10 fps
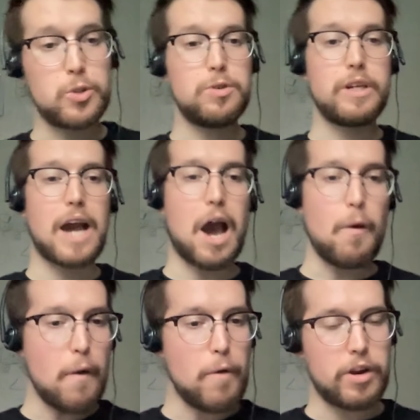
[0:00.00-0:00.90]
using
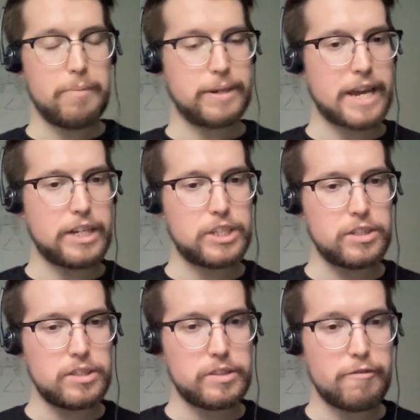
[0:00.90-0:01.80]
our
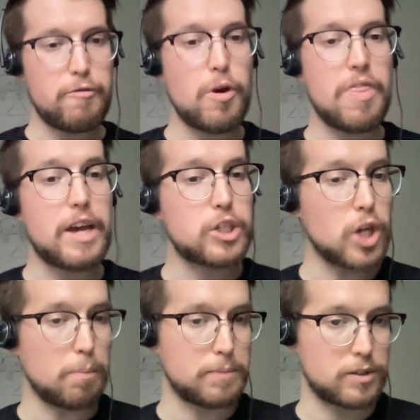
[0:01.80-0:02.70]
recommendations for their
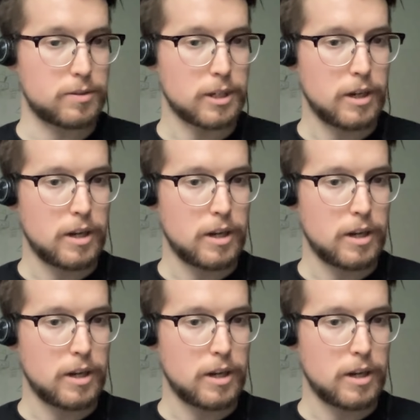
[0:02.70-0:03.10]
shops.